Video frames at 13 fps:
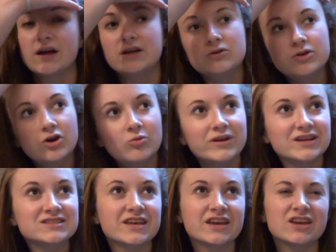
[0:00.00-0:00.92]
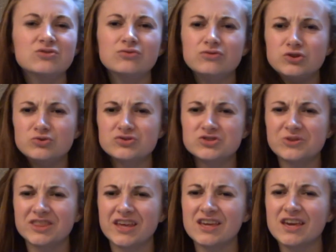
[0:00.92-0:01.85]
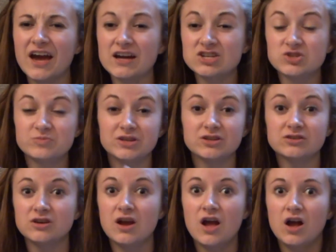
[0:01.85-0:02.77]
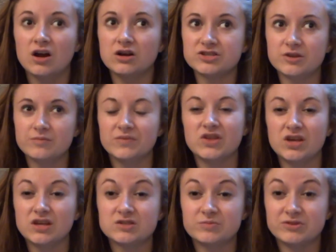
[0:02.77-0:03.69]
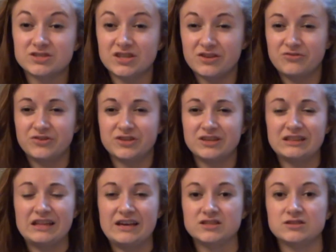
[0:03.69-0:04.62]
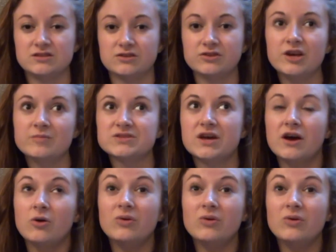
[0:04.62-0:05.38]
I don't know, but it's like infused with like cashmere or something, it's supposed to like fill in lines in your lips,